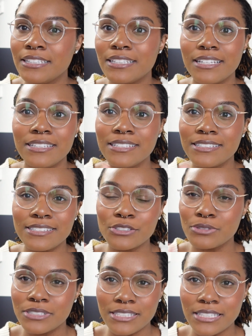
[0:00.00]
that this
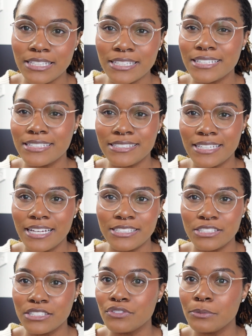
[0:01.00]
critique is not
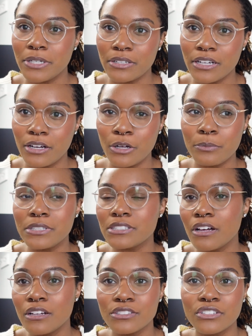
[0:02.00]
just for BetterHelp, it's
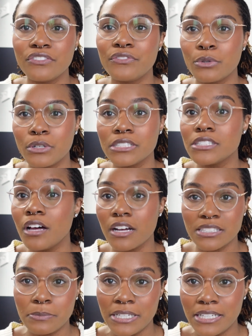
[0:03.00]
also for
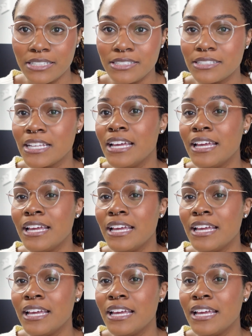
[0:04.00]
Talkspace